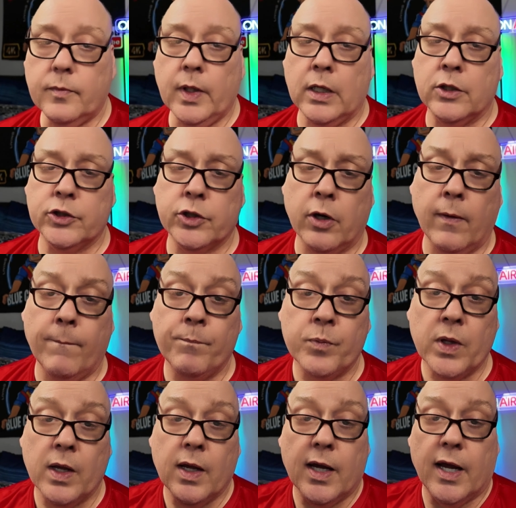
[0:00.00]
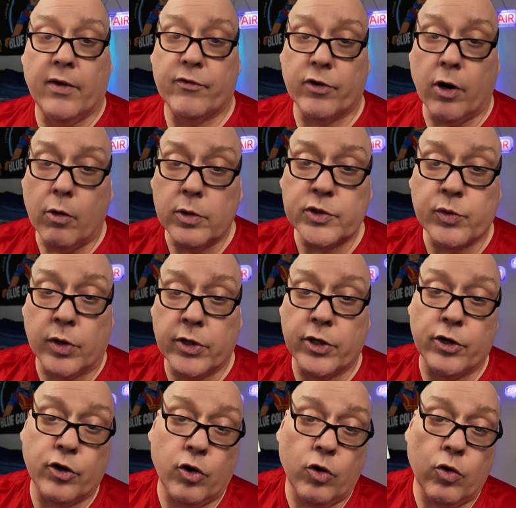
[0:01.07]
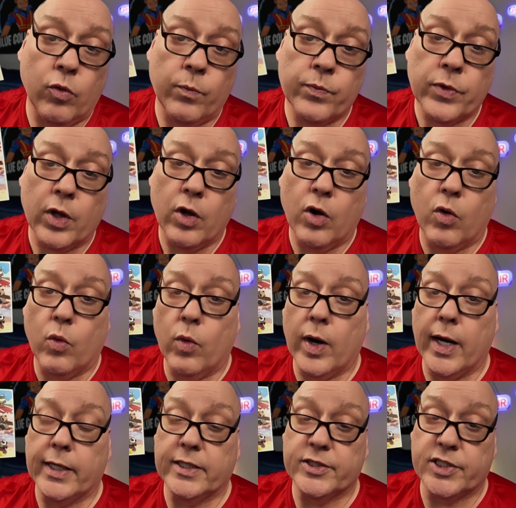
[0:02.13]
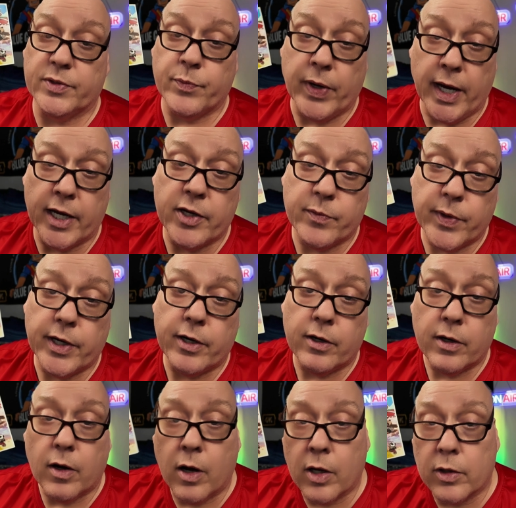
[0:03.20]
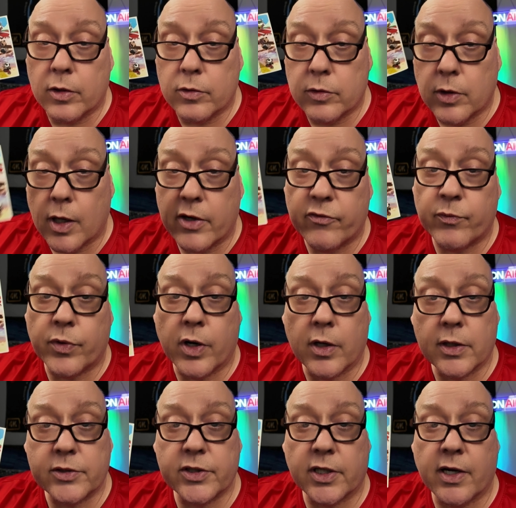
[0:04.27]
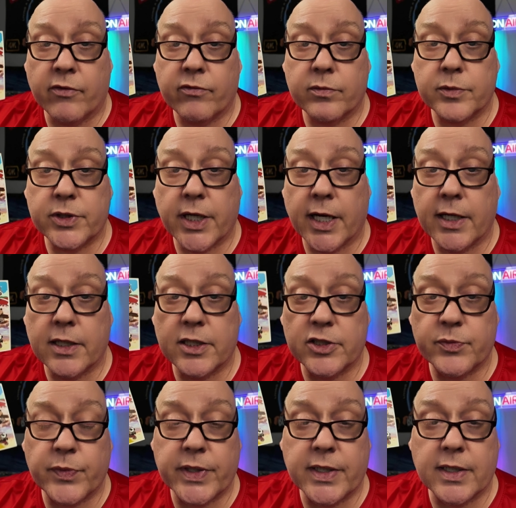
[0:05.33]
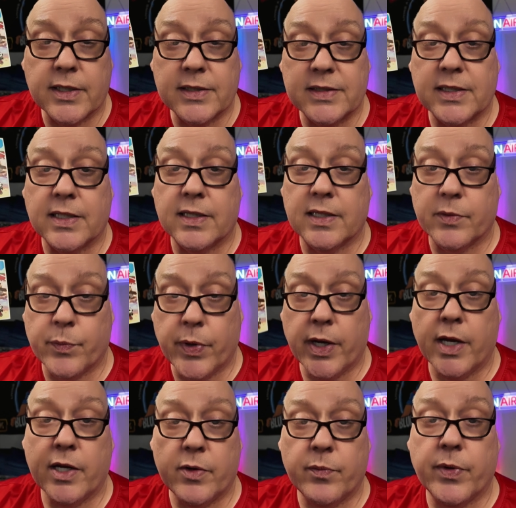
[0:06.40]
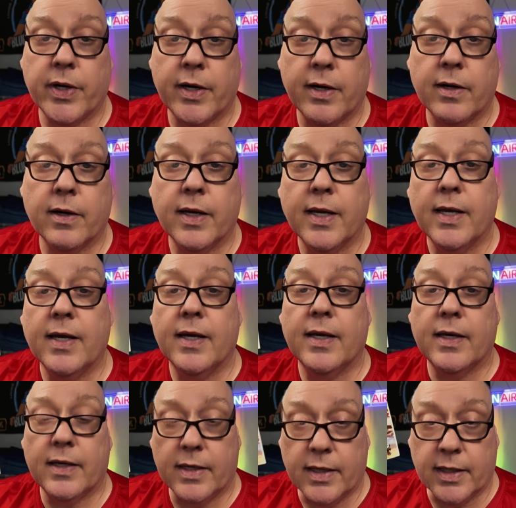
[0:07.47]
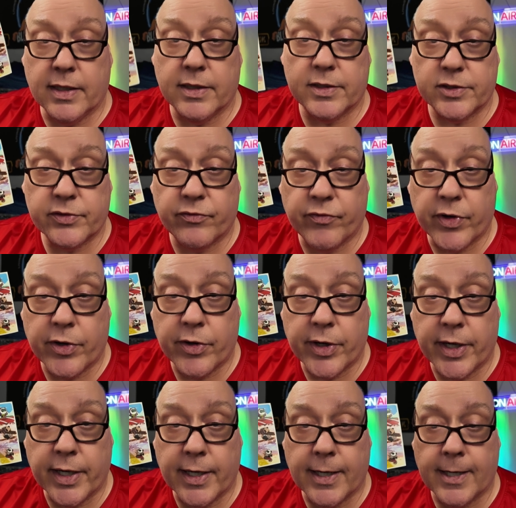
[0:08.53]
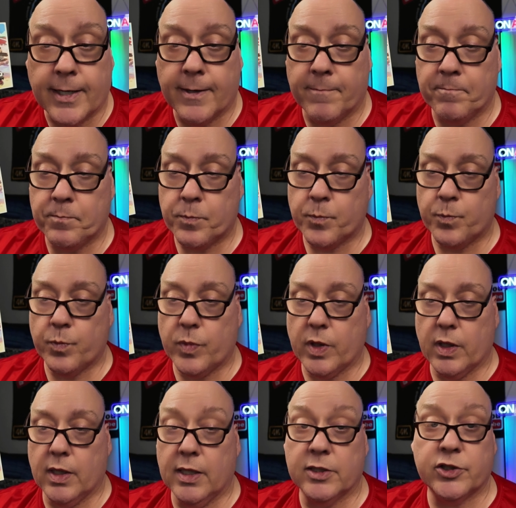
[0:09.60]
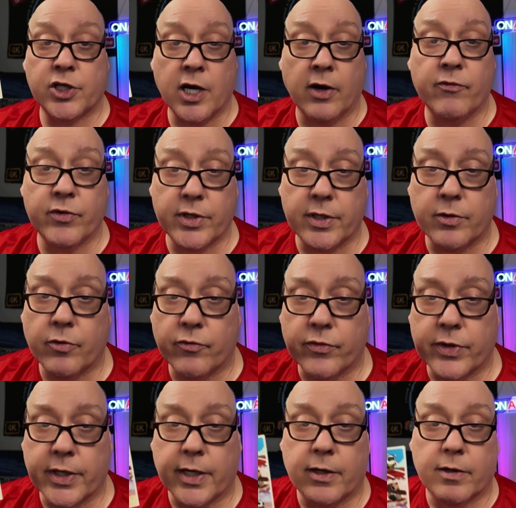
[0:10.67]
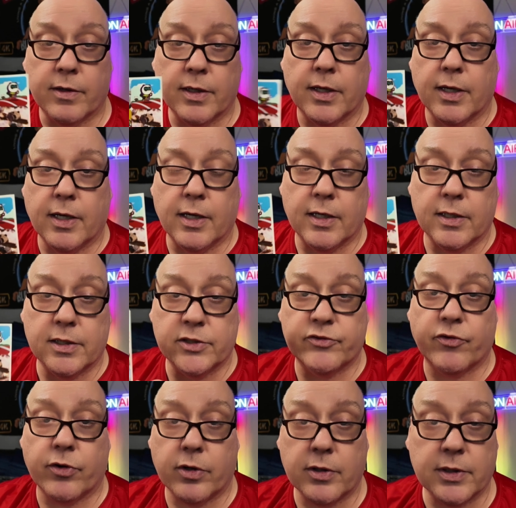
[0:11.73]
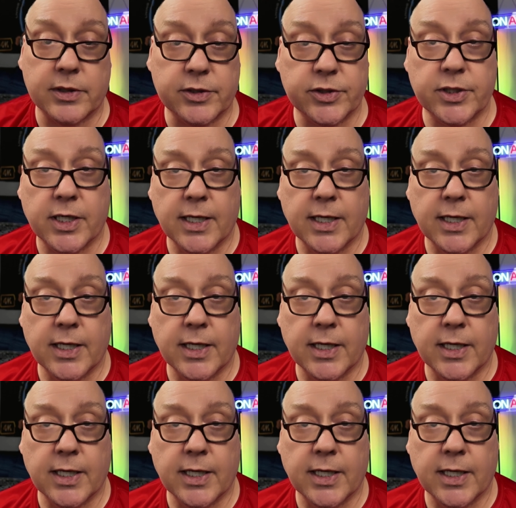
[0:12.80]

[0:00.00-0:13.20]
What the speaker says: So, if you're always wanting to know why you see Panda Bear on a lot of products that come from China, is because the Panda Bear is very, it's coveted over there as far as